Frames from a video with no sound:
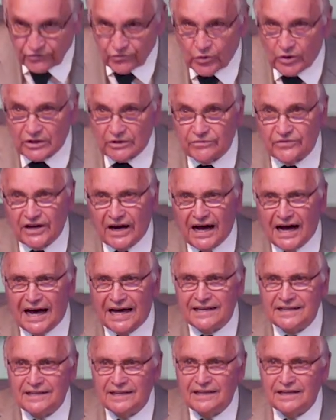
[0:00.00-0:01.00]
will of
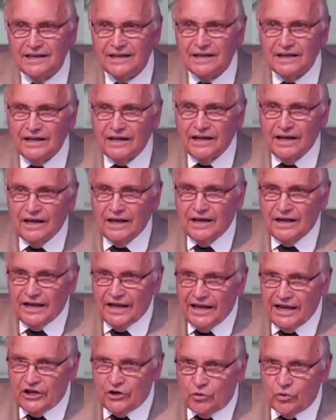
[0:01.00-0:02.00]
God,
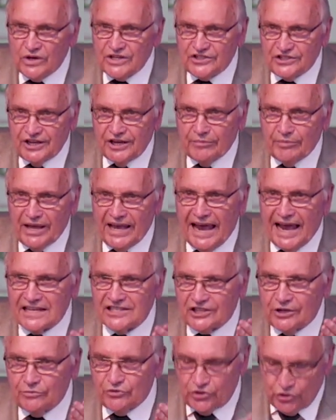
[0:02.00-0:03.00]
he quizzed him. He
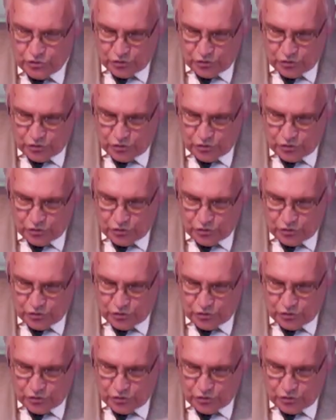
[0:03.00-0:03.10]
asked him two